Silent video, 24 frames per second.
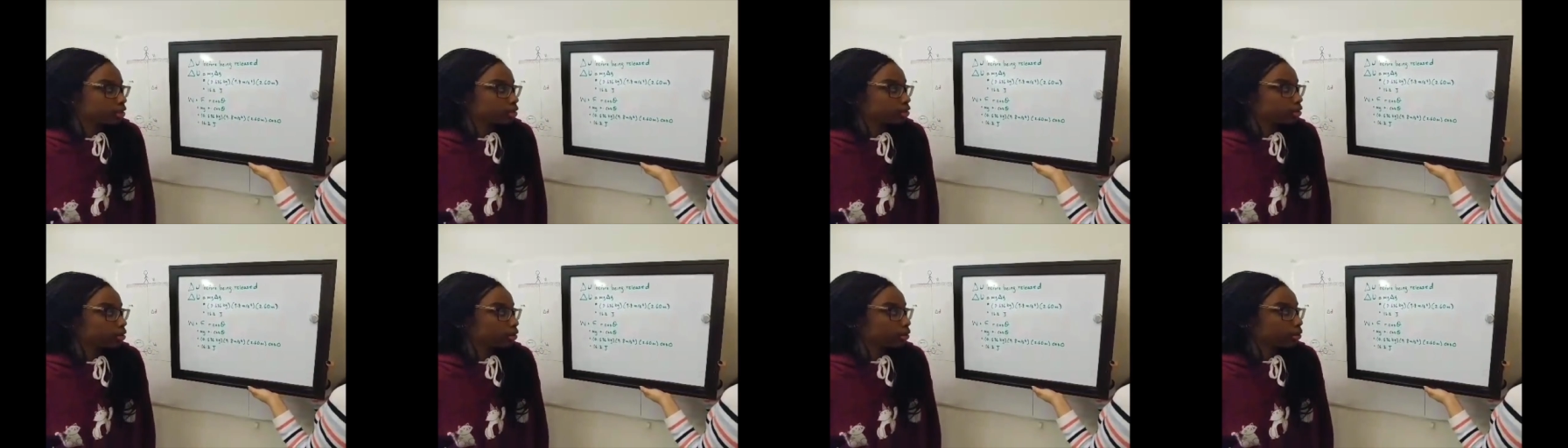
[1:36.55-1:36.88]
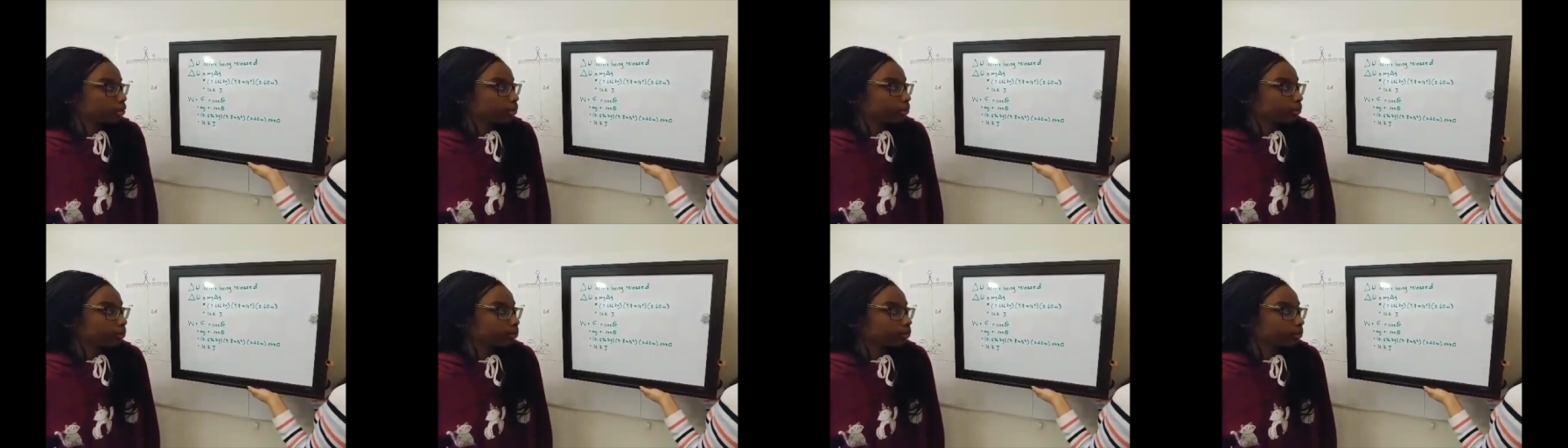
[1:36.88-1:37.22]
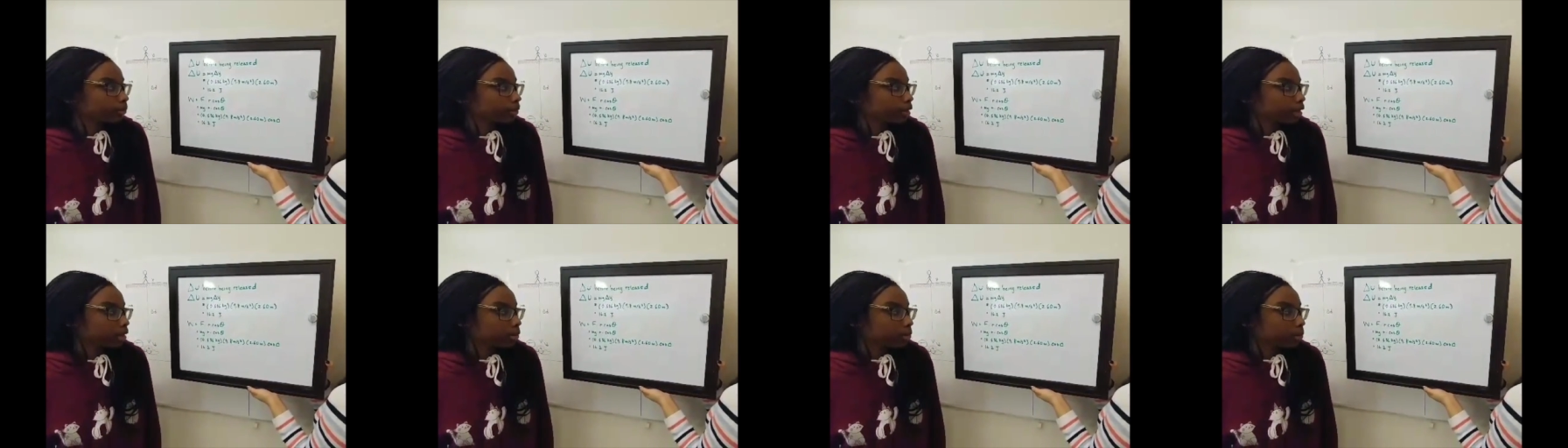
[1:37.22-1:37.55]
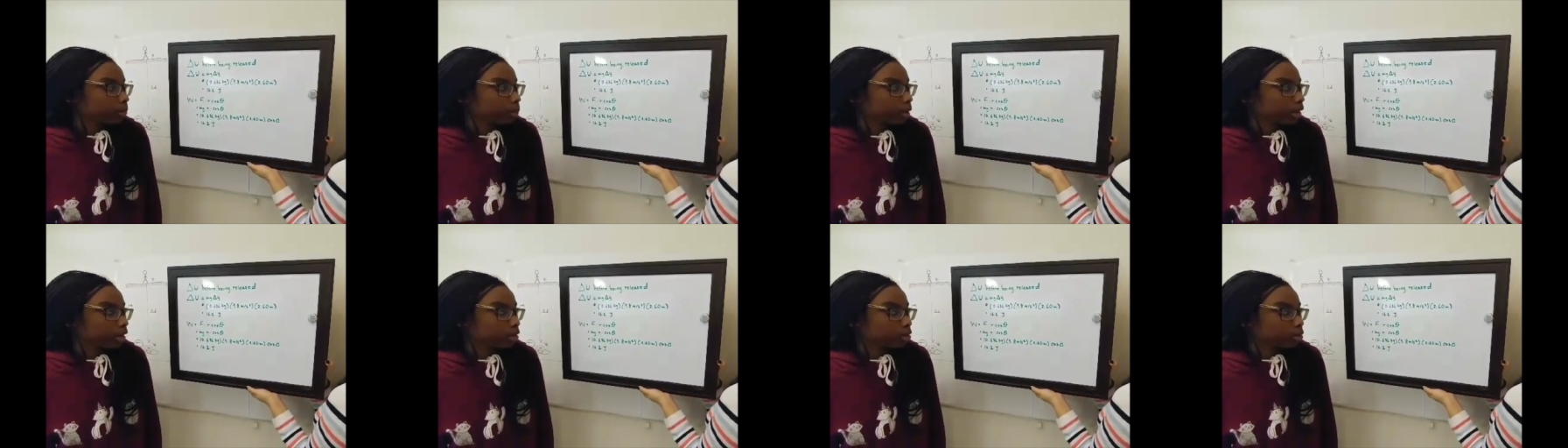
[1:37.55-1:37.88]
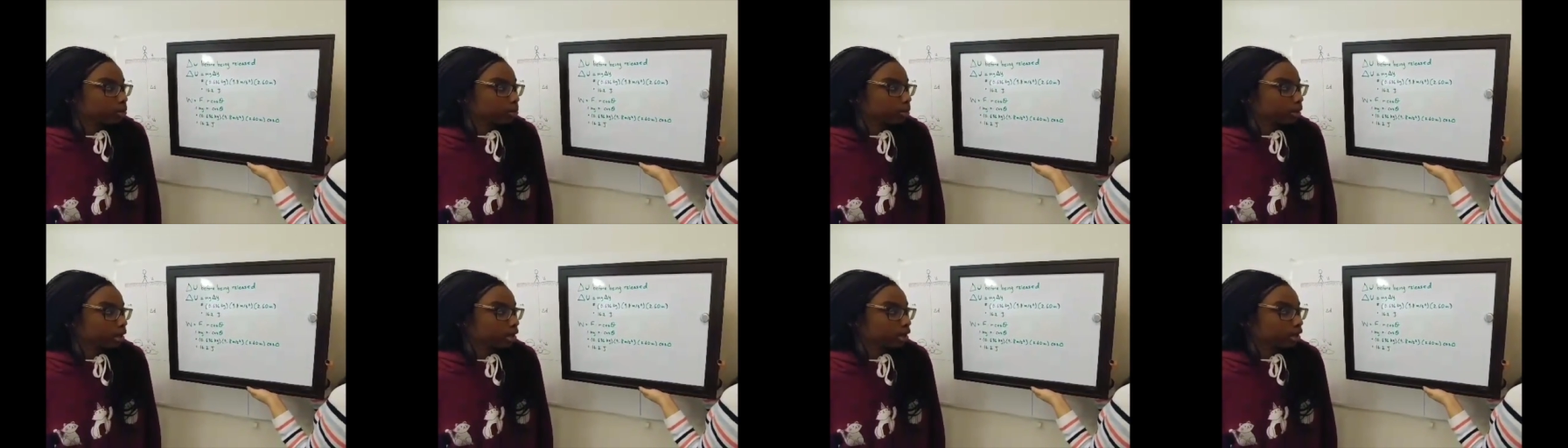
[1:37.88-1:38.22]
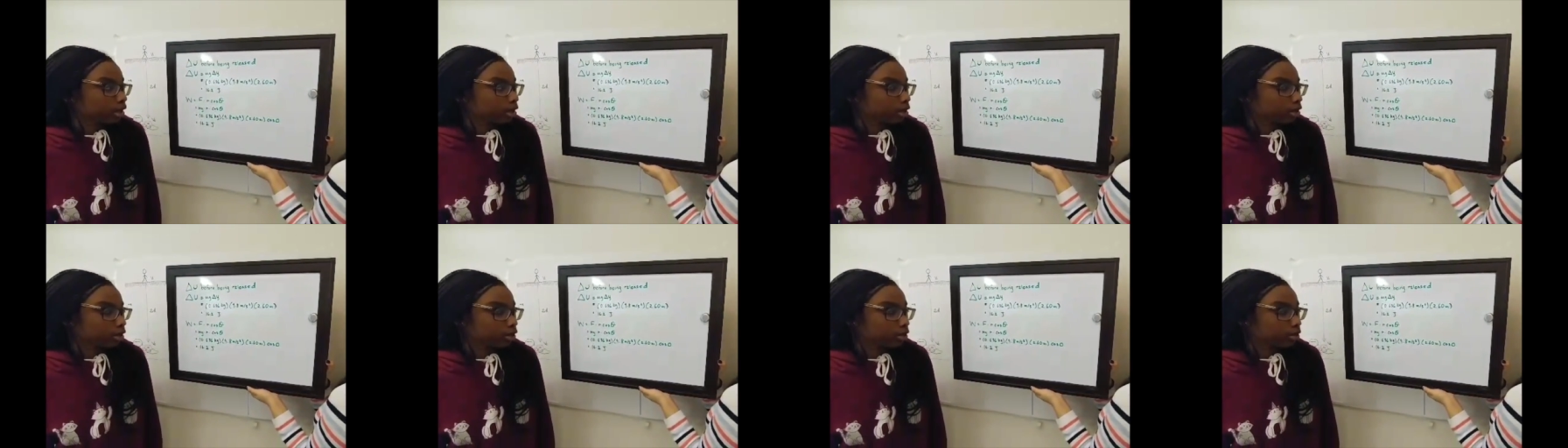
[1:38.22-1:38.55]
So when you plug
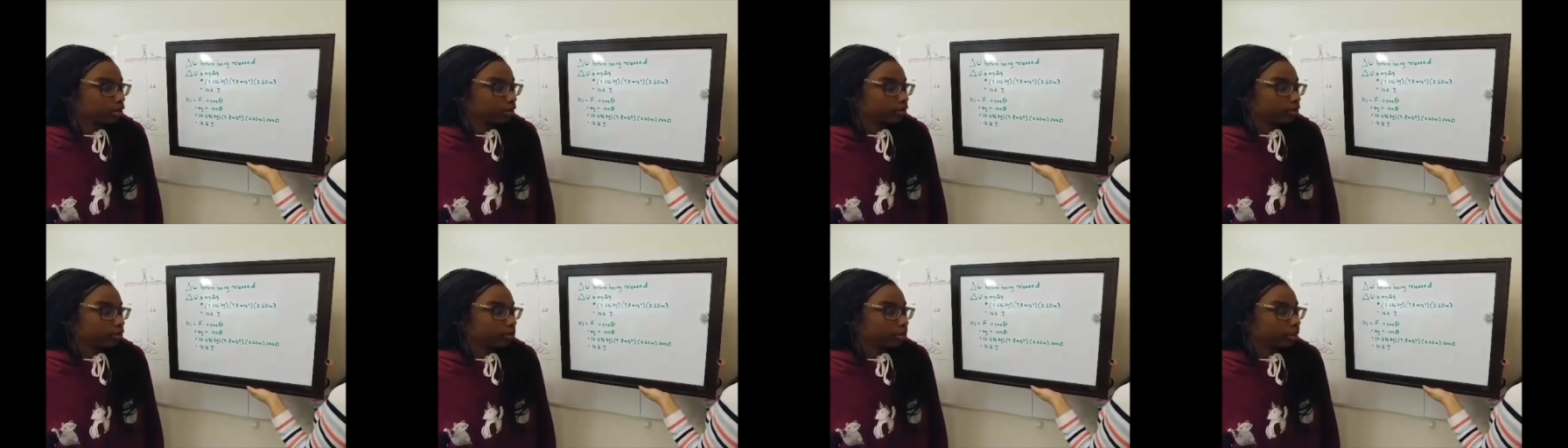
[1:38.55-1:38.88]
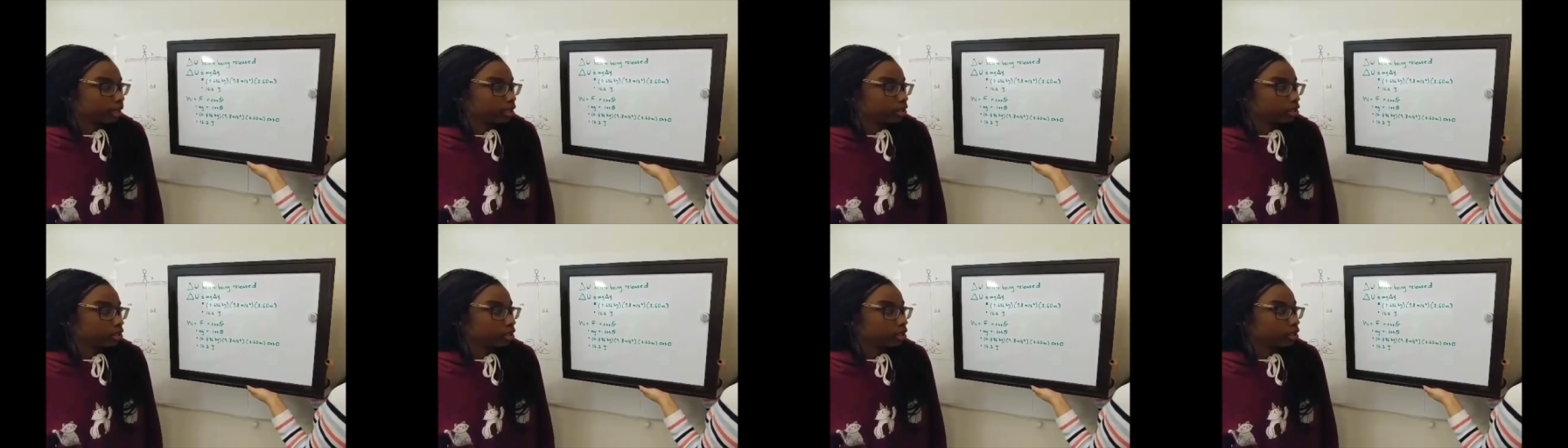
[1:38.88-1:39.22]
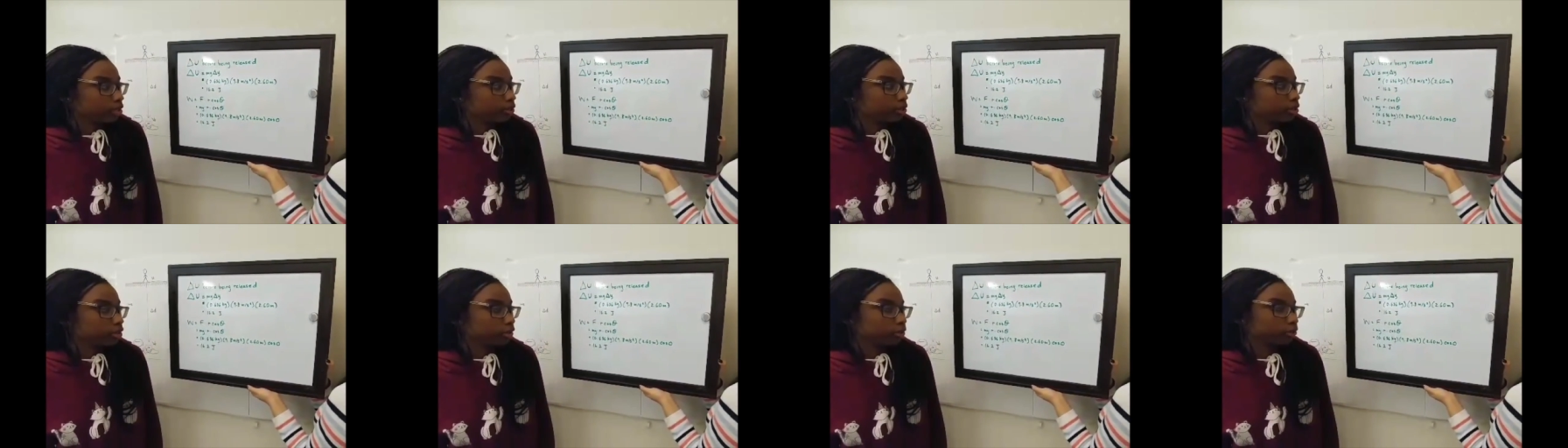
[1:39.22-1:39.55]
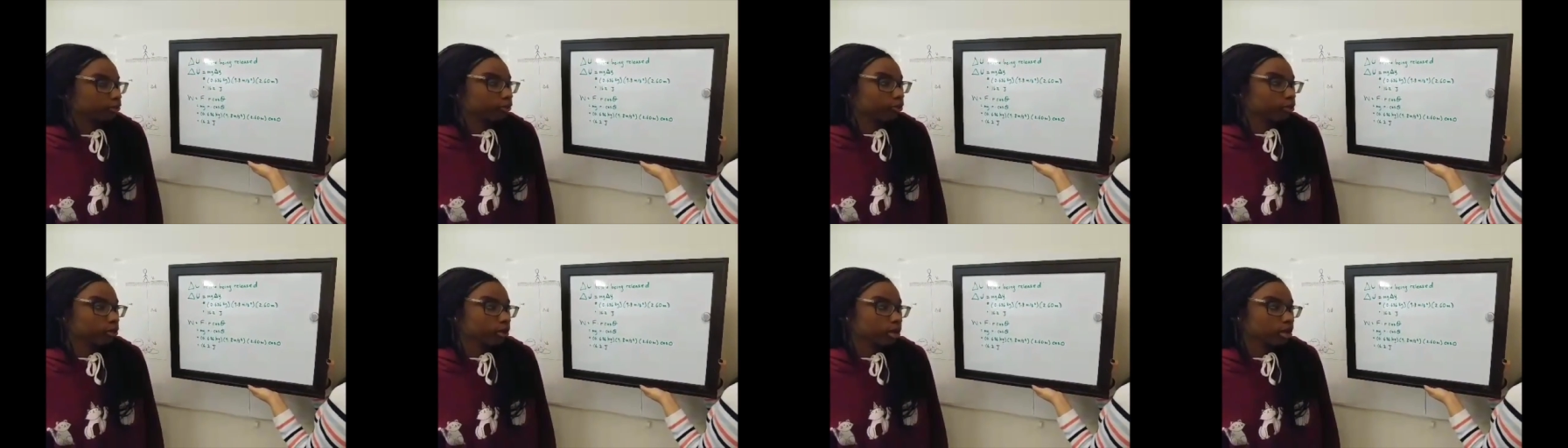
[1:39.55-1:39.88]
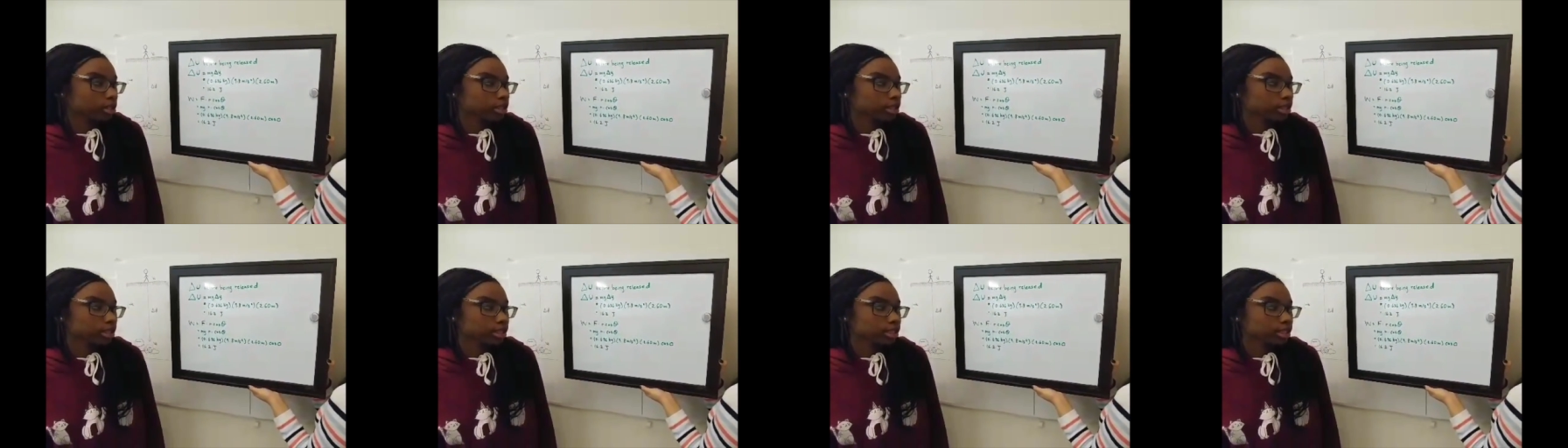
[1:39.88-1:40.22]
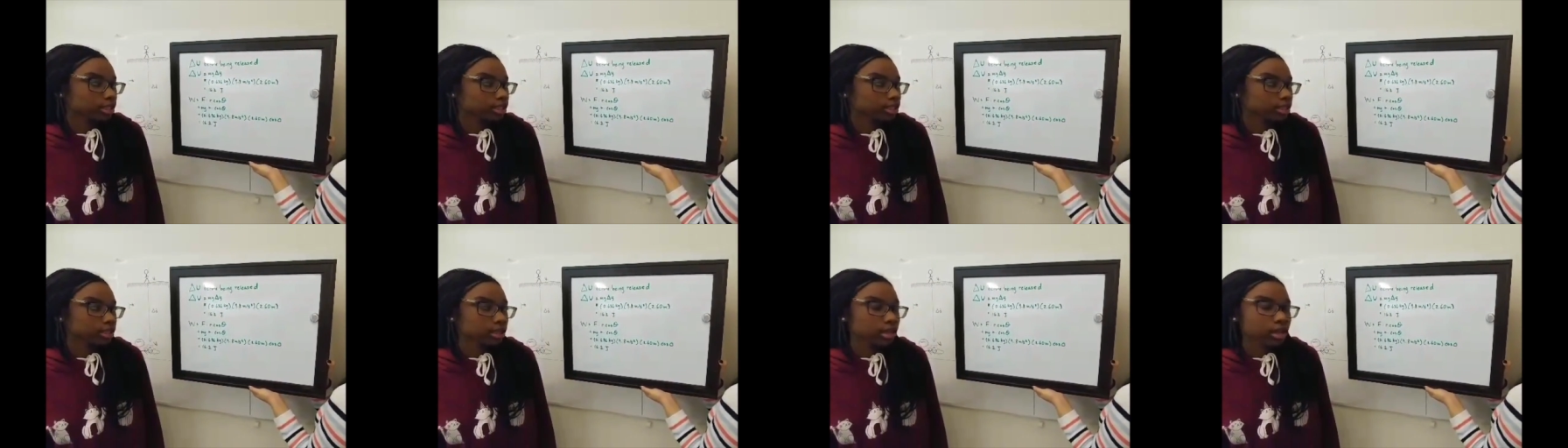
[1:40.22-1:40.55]
in all your information, the force
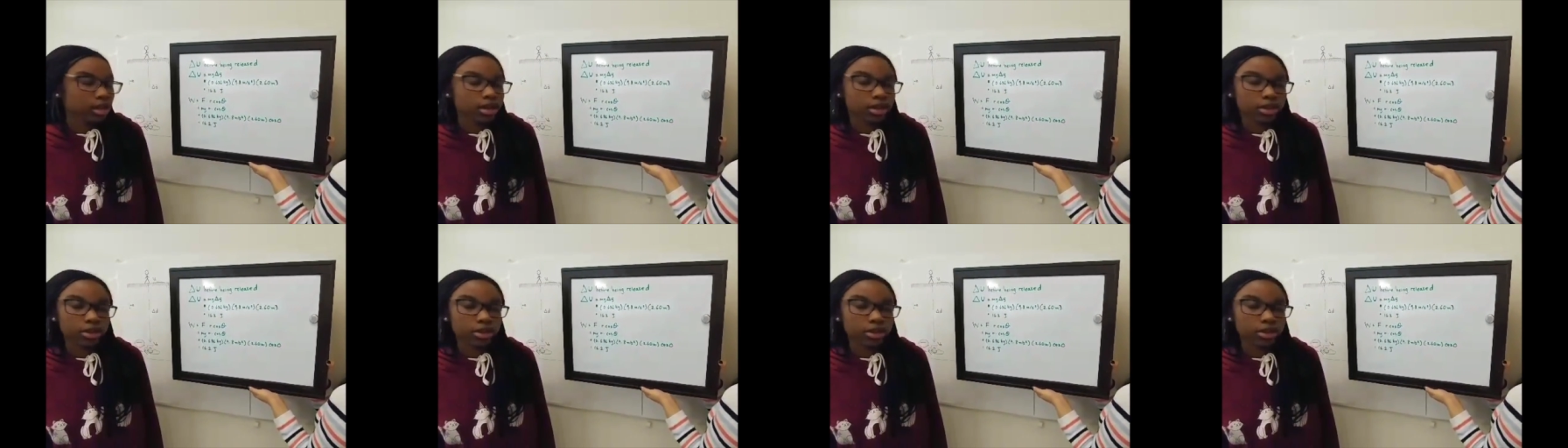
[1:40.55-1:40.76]
is